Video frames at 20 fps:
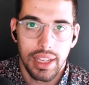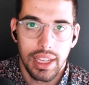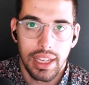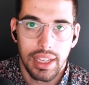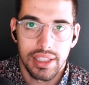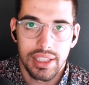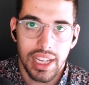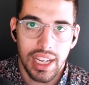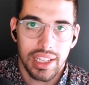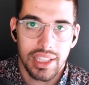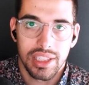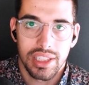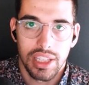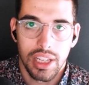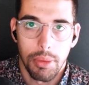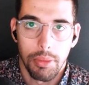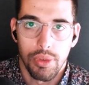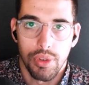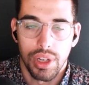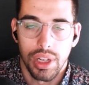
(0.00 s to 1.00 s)
a text
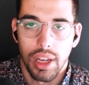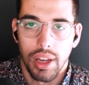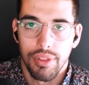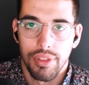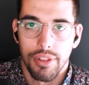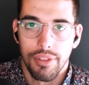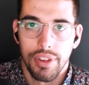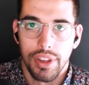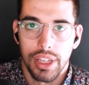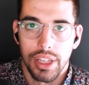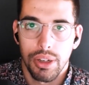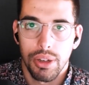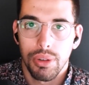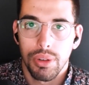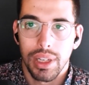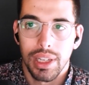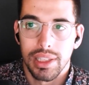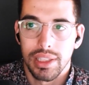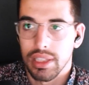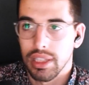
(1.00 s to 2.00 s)
summary of the video
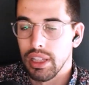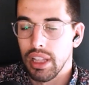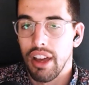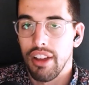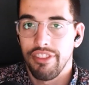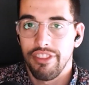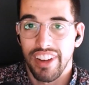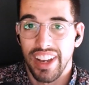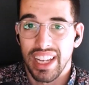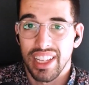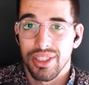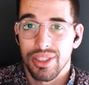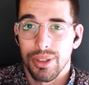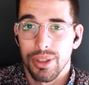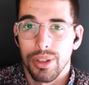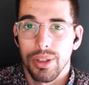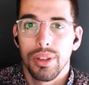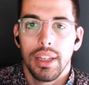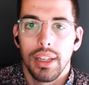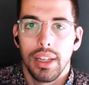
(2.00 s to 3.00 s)
is a lot faster